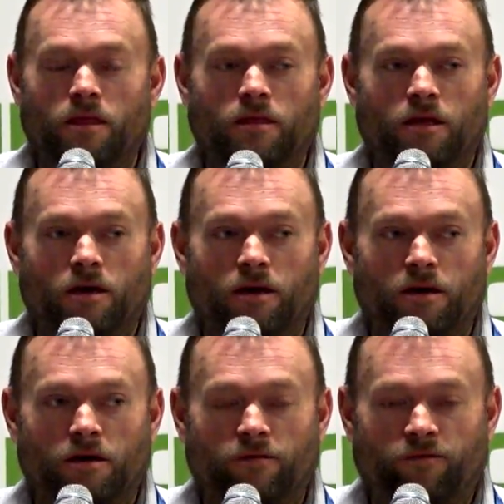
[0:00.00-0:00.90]

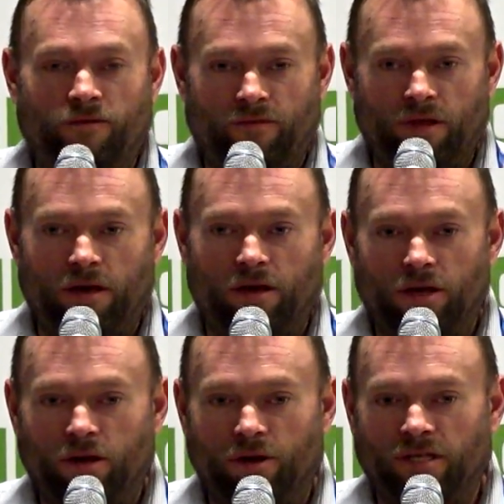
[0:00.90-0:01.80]
the
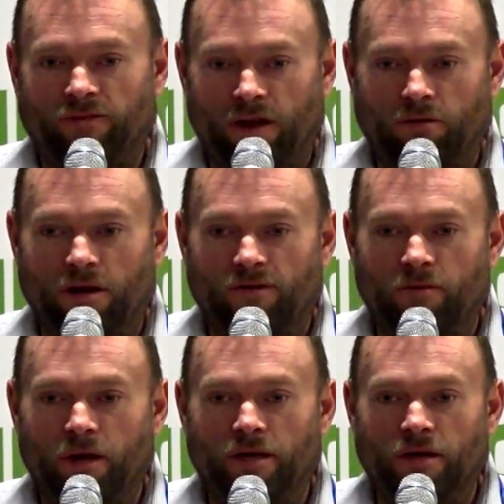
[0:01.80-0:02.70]
US federal
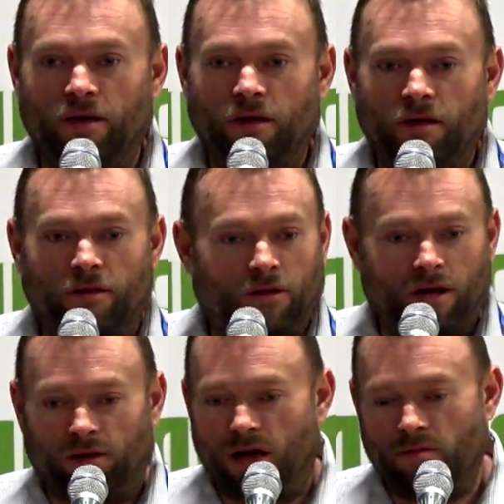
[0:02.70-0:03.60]
government, a
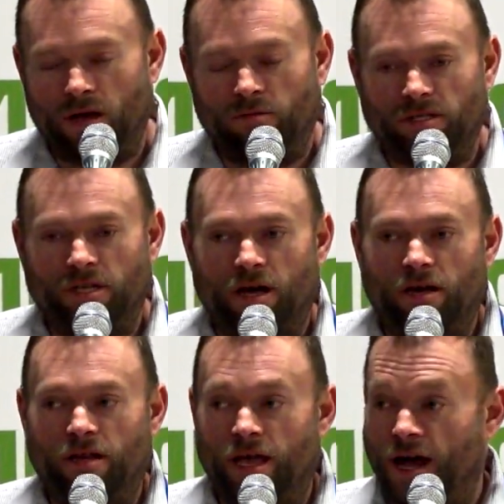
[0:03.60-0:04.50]
lot of lobbying was
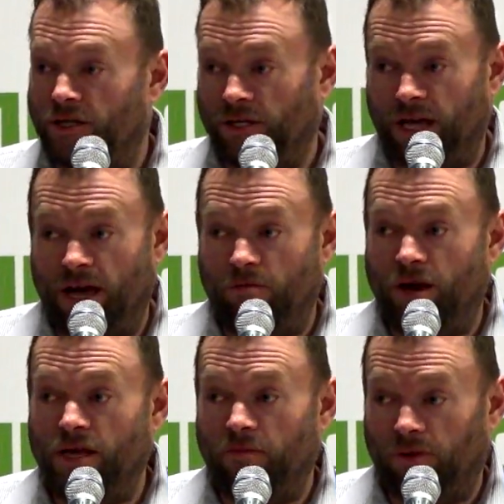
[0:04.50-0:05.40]
done. They actually had
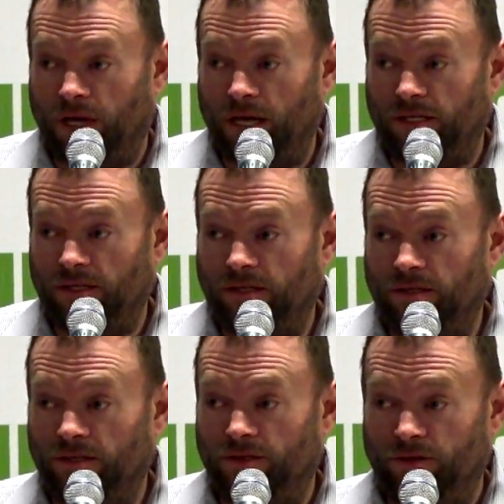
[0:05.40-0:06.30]
money in place
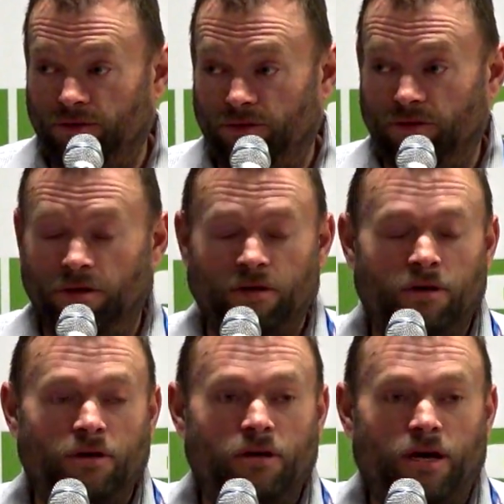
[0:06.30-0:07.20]
to
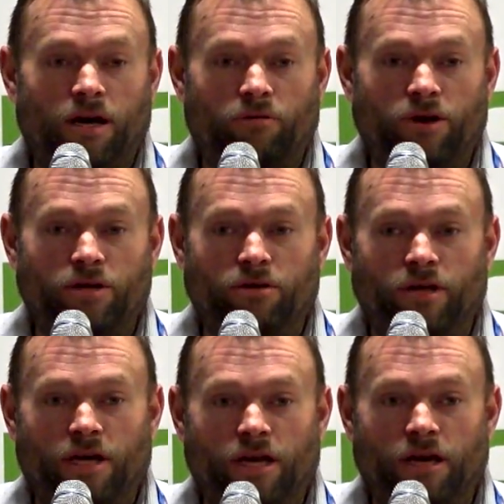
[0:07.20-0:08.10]
redo
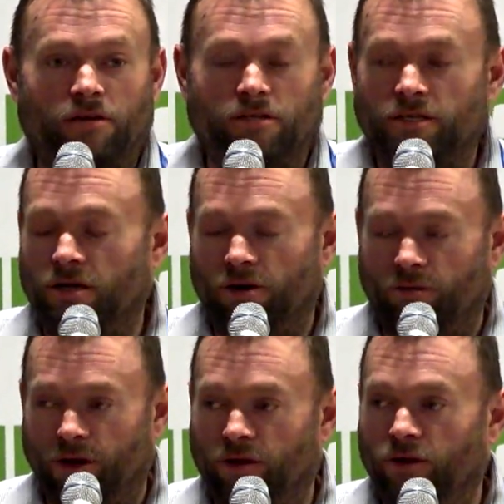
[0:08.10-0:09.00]
the canals, or
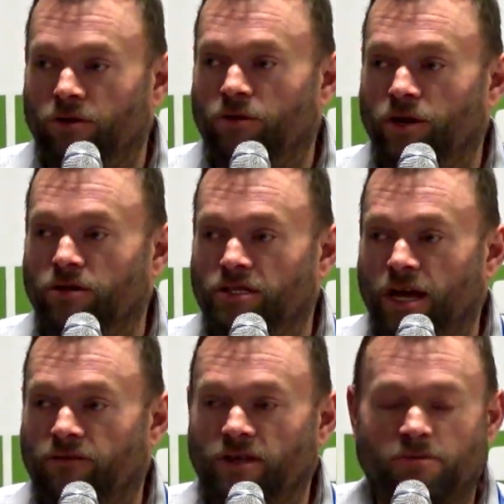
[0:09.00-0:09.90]
redo the
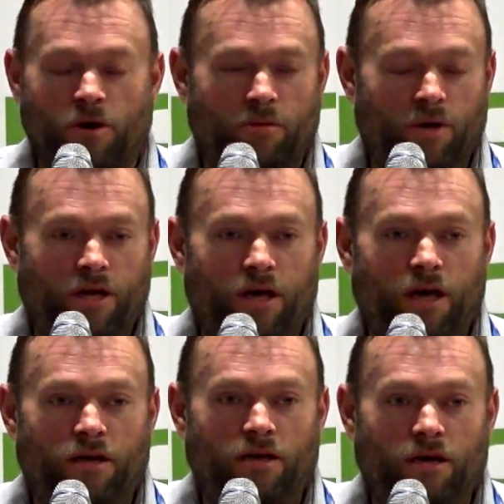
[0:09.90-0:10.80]
siphons, pardon me,
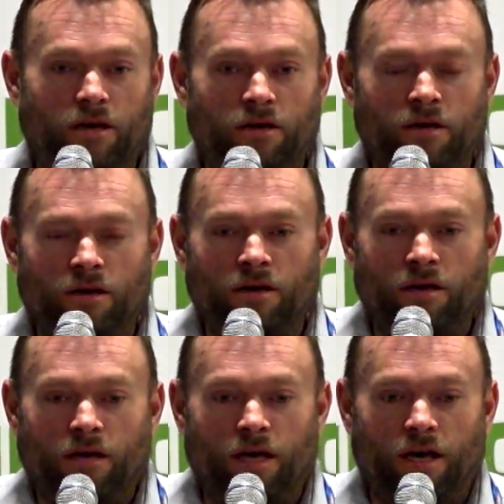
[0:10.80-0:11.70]

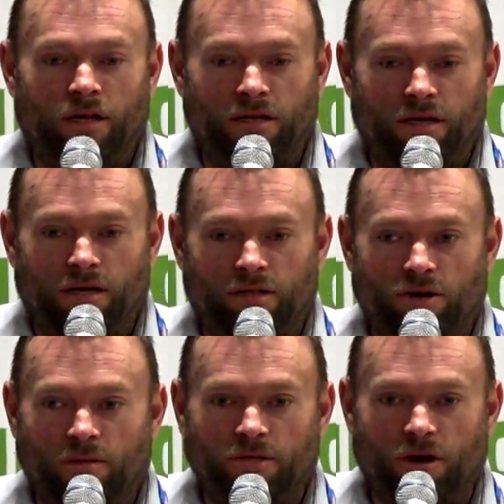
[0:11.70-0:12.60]
and
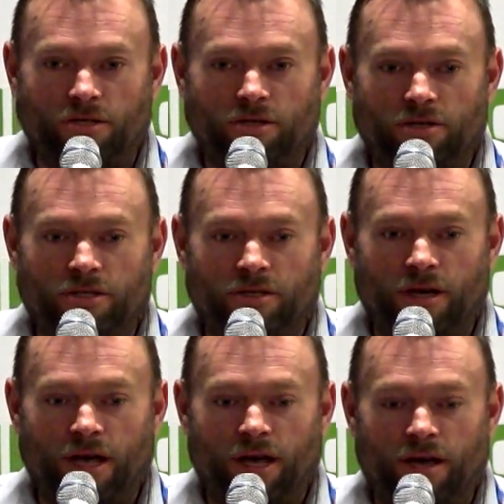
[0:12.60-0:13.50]
drop structures.
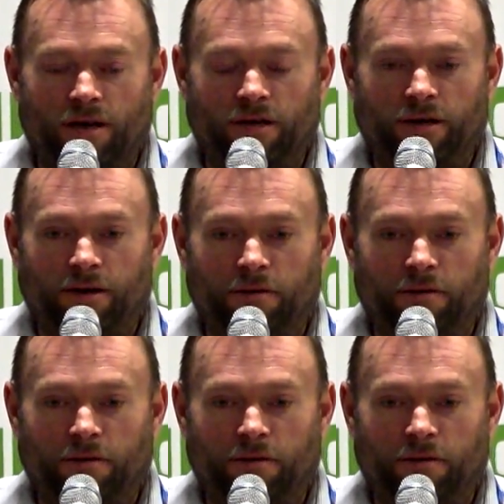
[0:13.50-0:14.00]
And